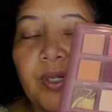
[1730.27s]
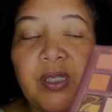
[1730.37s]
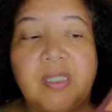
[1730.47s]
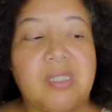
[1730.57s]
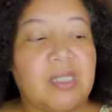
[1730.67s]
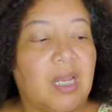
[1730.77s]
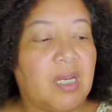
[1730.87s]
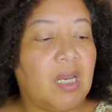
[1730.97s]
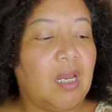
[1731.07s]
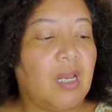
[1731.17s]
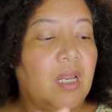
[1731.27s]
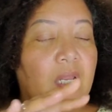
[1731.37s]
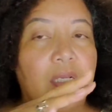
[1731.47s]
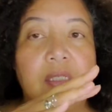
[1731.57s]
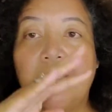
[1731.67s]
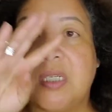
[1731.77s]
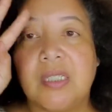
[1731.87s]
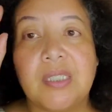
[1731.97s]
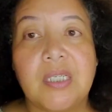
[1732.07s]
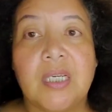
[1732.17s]
really stunning,
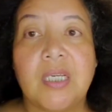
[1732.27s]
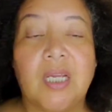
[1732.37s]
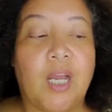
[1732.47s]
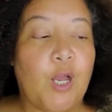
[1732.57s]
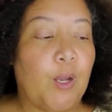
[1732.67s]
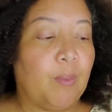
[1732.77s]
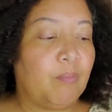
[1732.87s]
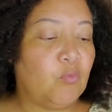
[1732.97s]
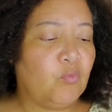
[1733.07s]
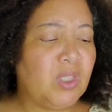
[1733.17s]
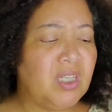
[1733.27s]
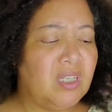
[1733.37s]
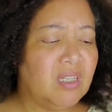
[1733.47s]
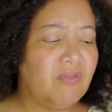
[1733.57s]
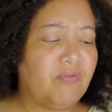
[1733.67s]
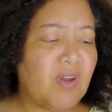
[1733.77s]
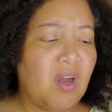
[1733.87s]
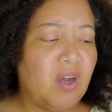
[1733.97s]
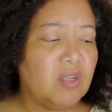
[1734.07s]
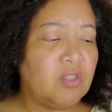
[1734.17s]
just really good
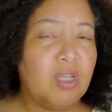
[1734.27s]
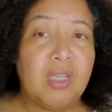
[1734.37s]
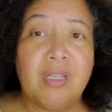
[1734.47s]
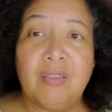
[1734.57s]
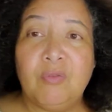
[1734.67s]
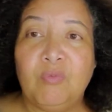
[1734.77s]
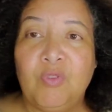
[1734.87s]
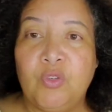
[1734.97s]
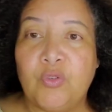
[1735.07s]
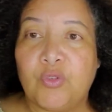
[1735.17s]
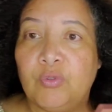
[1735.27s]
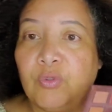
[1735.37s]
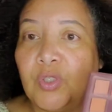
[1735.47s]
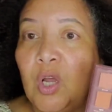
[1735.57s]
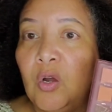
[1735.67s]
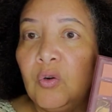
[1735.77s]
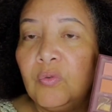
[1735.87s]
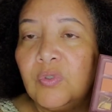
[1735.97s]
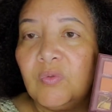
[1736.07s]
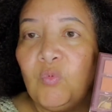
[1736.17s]
fall neutral
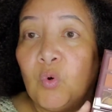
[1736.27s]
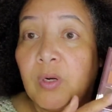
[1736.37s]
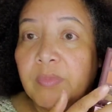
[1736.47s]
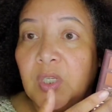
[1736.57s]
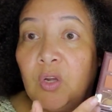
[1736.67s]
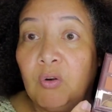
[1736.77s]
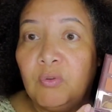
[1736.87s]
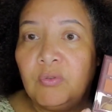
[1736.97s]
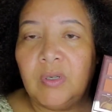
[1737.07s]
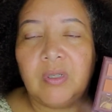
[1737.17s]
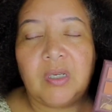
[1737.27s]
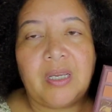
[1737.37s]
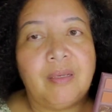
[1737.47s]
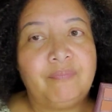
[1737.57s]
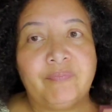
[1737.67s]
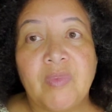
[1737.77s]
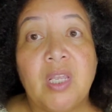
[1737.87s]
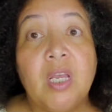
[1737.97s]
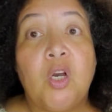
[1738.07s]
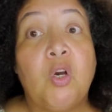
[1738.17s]
tones, warm tone.
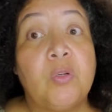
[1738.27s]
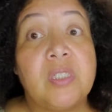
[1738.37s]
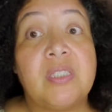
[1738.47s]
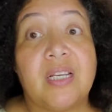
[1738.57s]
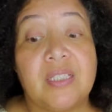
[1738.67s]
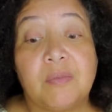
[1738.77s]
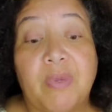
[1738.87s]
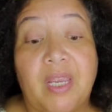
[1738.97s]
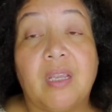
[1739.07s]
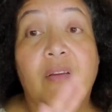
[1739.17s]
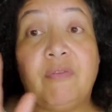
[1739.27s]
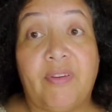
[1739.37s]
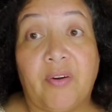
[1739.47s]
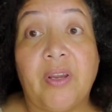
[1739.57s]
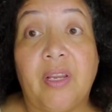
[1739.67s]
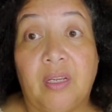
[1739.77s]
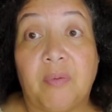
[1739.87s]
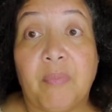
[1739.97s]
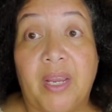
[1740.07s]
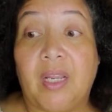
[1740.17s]
Huda does make very
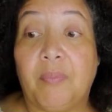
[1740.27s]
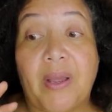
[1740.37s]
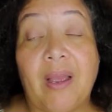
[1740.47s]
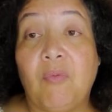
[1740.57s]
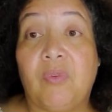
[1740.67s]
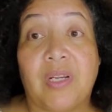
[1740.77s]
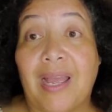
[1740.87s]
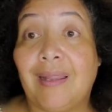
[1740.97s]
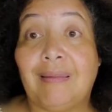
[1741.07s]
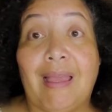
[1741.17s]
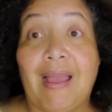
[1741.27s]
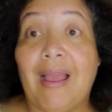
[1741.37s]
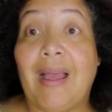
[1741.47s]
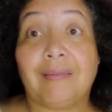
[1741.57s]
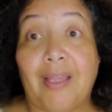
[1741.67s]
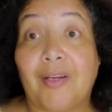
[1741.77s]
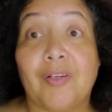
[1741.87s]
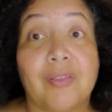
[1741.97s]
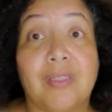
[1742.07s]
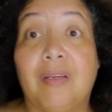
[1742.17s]
good makeup. I will not lie. I like
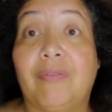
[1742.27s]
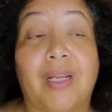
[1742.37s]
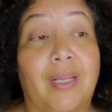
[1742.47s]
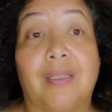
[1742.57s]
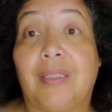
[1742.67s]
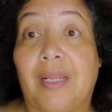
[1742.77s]
her stuff. I got